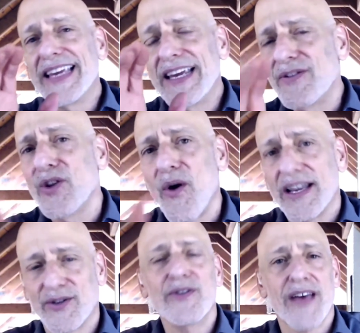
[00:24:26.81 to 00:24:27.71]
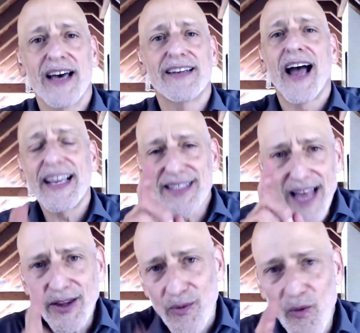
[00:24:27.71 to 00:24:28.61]
even though I do that, It's
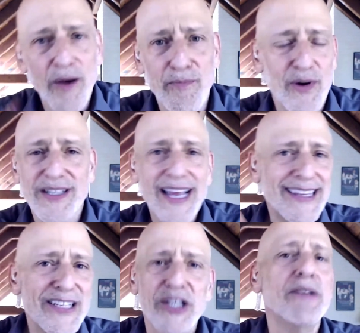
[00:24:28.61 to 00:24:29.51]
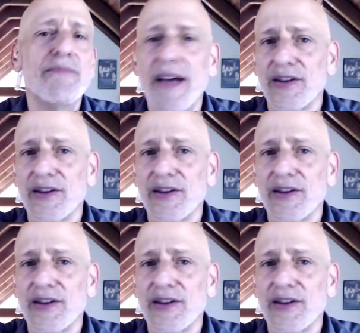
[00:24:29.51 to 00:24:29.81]
not the Jim,